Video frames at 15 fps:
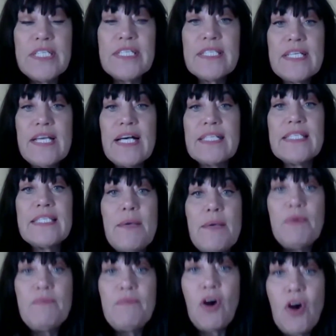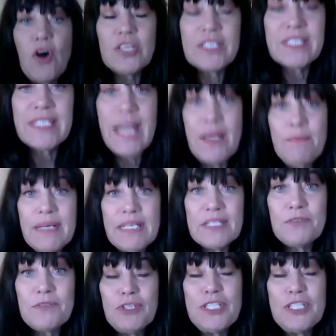discuss some of our
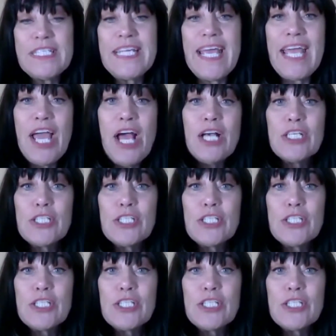assignments for today.